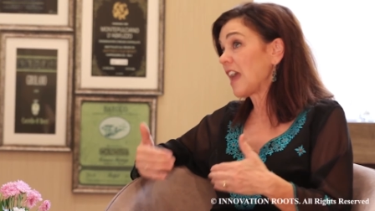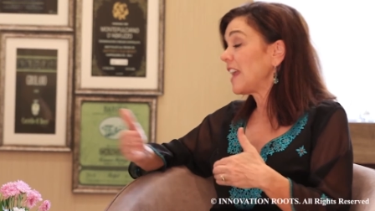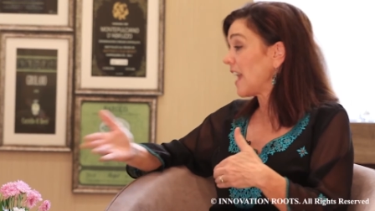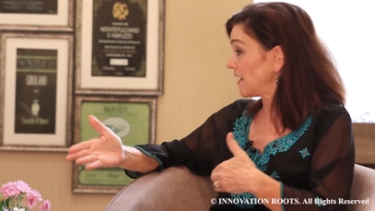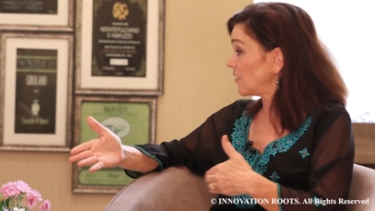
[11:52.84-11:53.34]

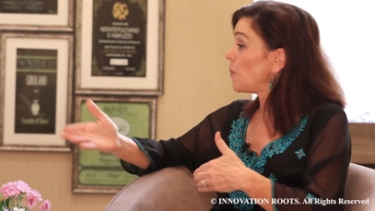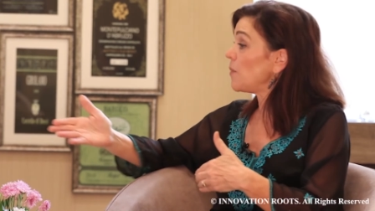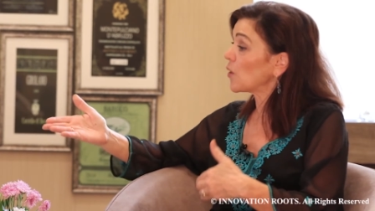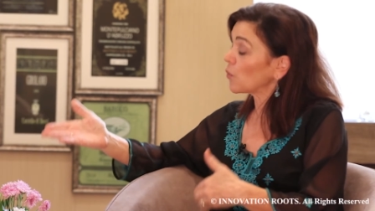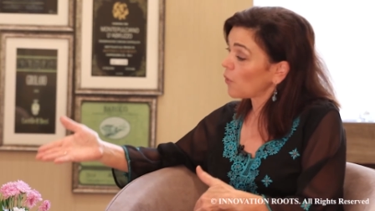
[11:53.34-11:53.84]
Again, to
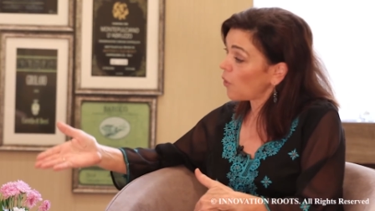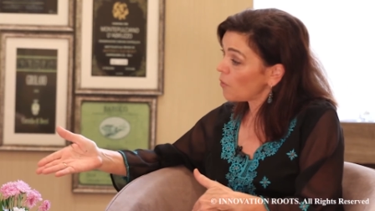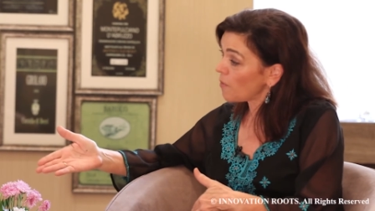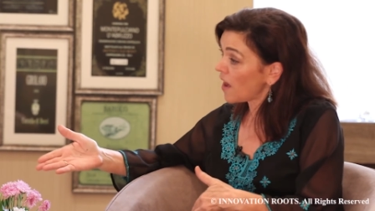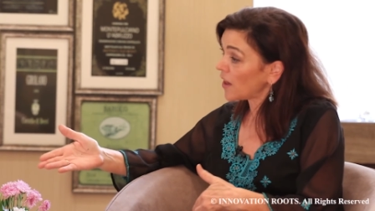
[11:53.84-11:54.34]
be a
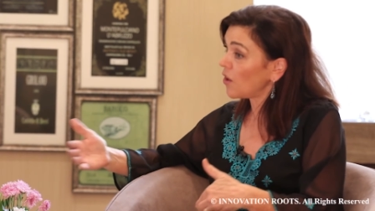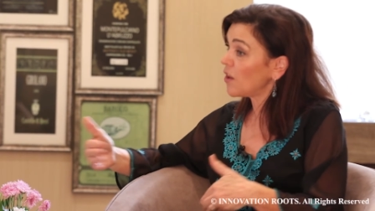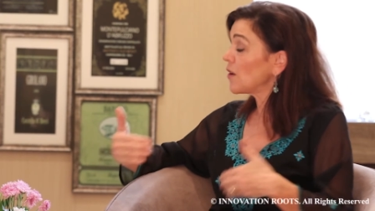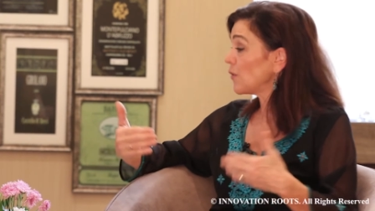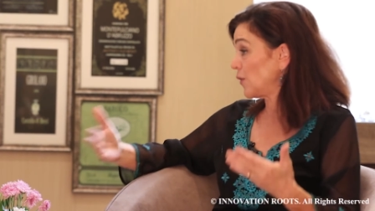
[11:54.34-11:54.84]
role
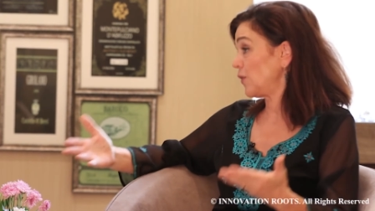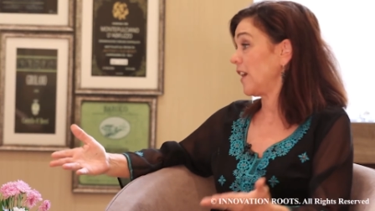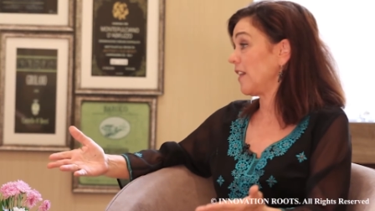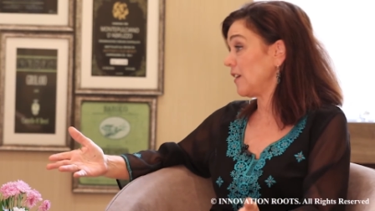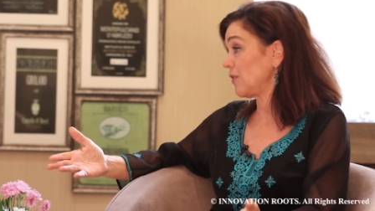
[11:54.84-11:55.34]
model for
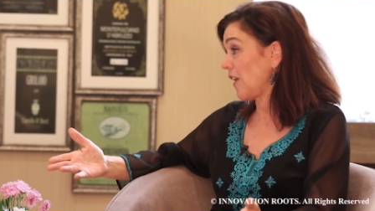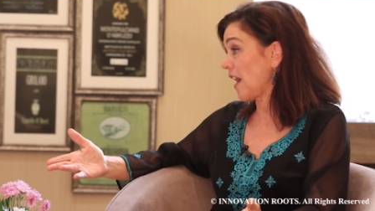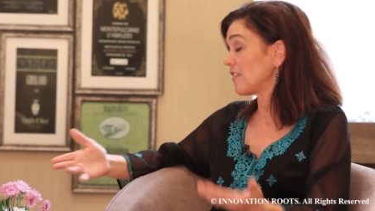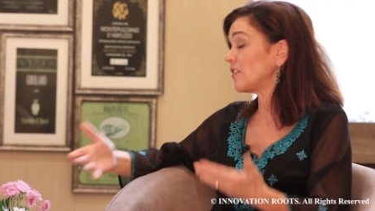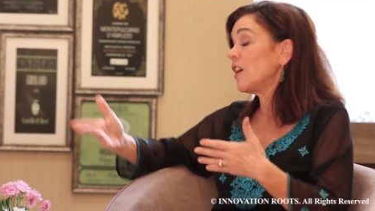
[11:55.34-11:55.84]
failing
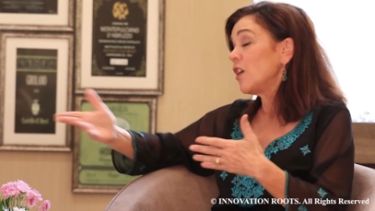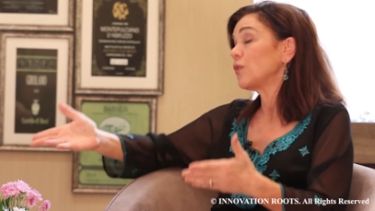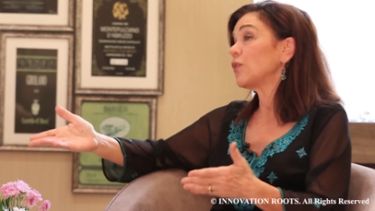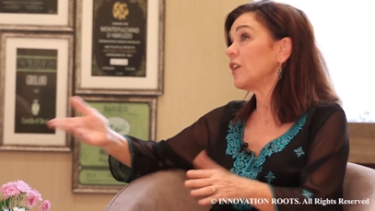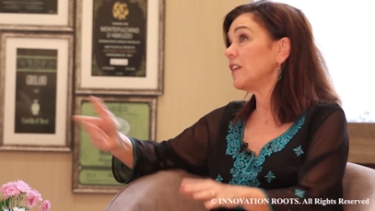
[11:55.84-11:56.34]
fast.
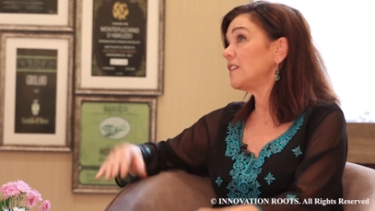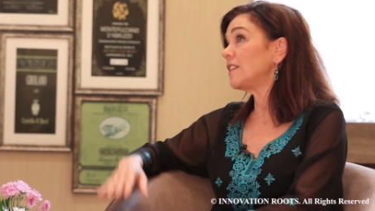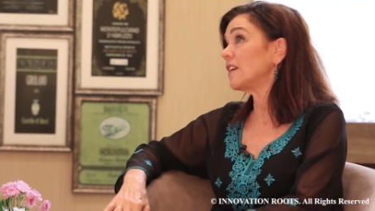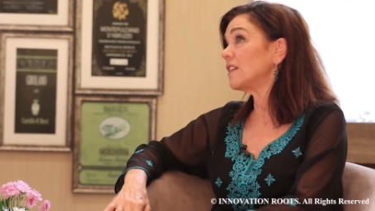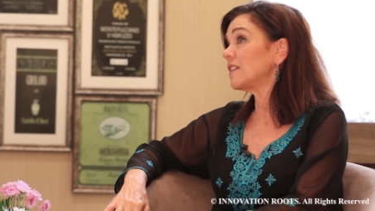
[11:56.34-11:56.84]
For
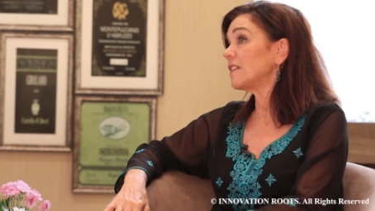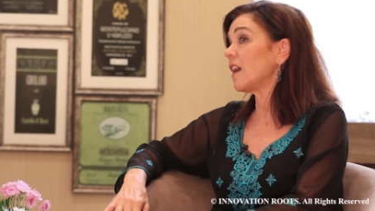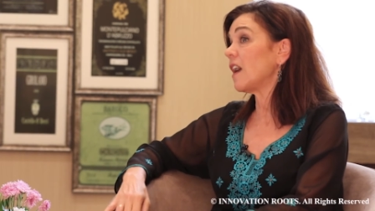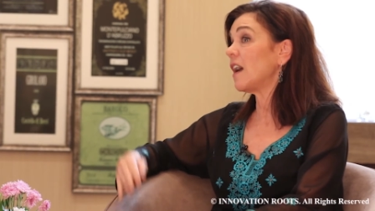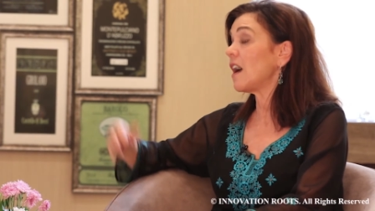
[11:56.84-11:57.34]
instance,
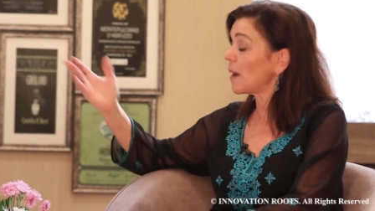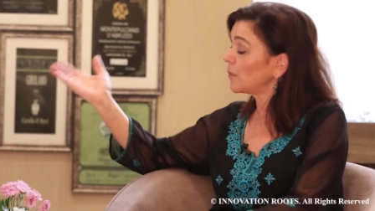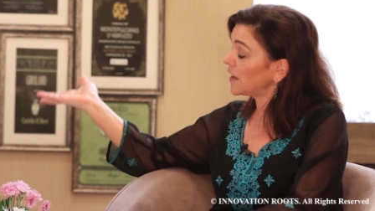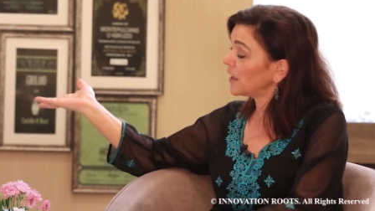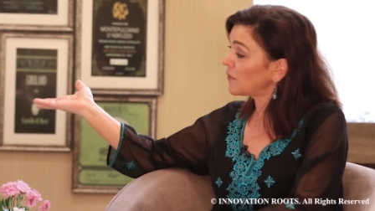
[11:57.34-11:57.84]

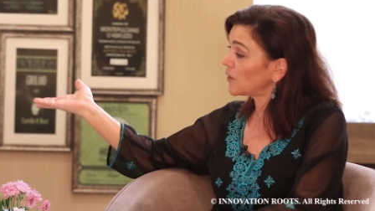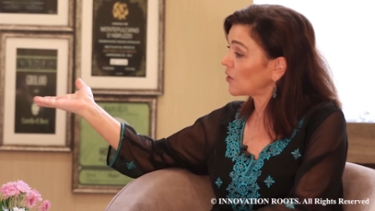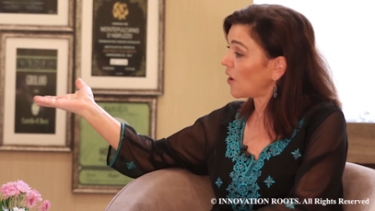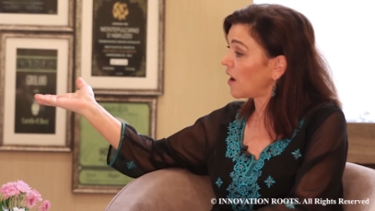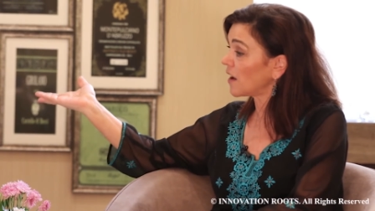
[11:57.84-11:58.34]
I'm going to give a
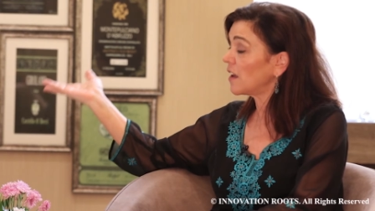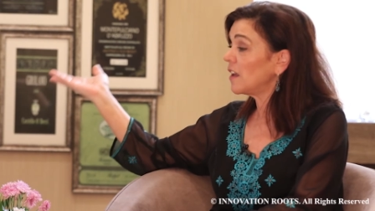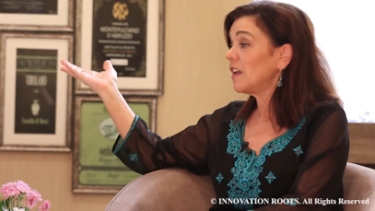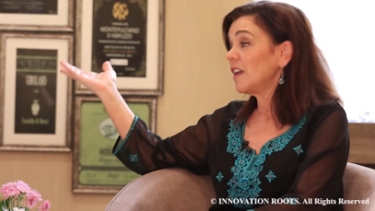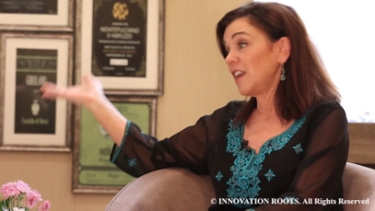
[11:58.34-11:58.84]
talk
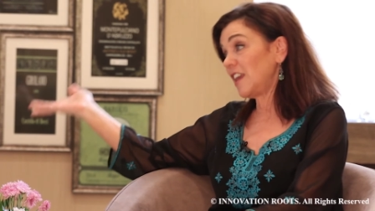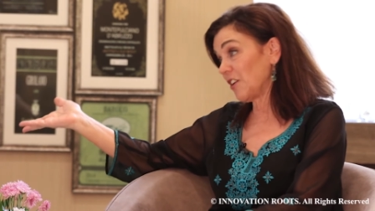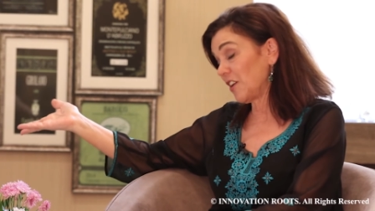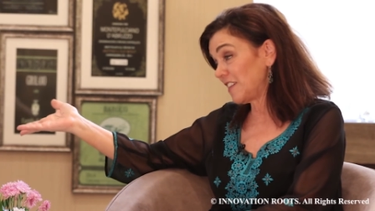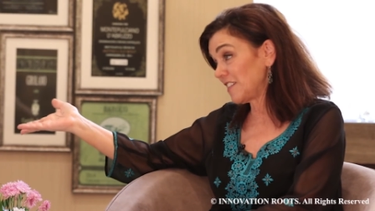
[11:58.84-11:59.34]

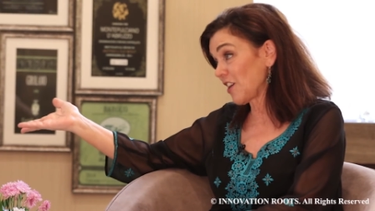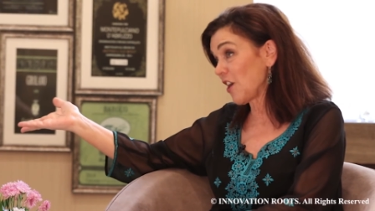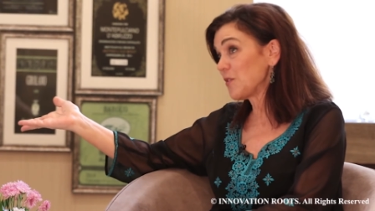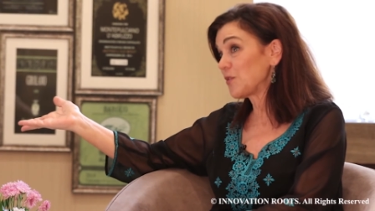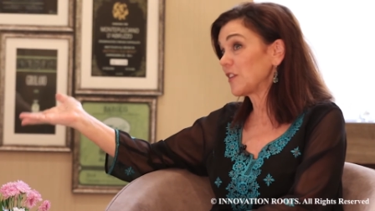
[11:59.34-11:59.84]
here at this
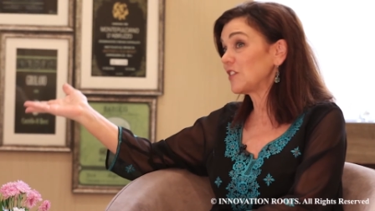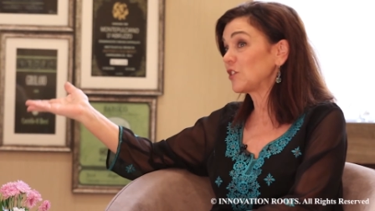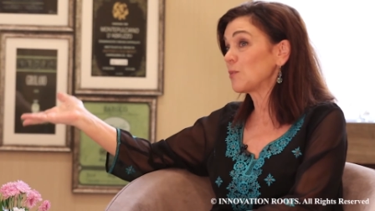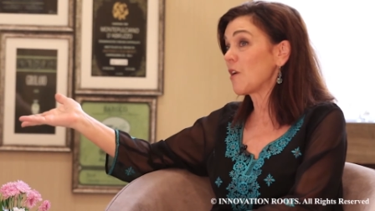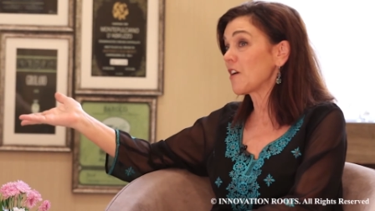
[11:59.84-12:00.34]
conference
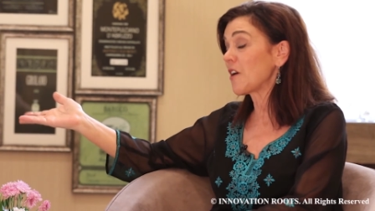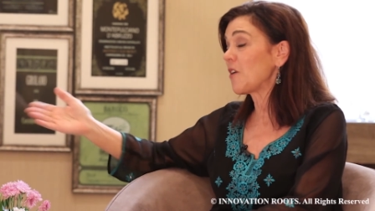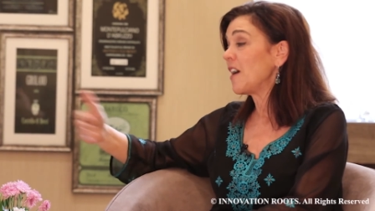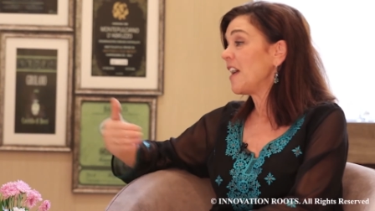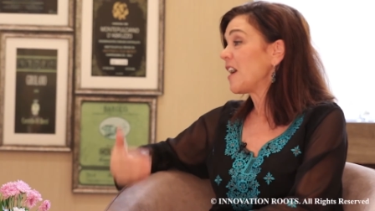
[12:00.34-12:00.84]
tomorrow.